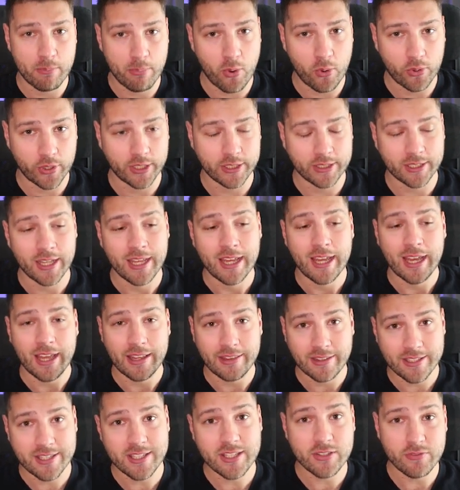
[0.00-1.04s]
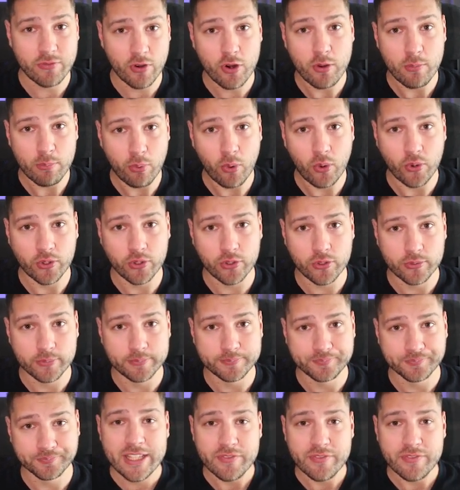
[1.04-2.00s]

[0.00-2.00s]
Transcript: component. And this is very important.